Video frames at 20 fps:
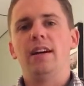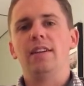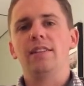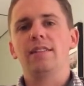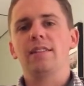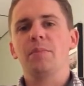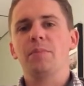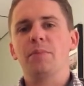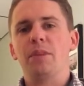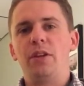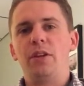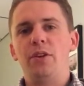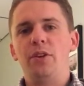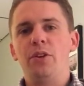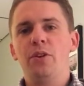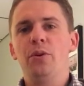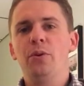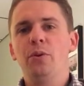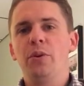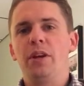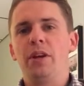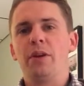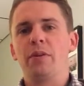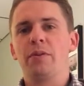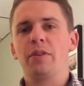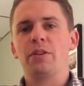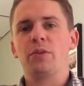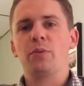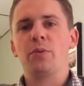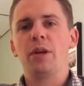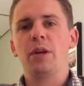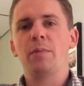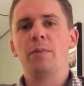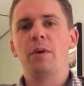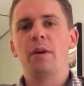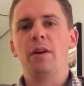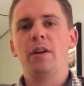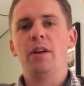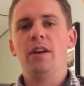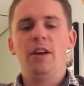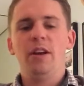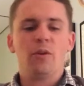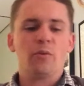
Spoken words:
something new here this week, but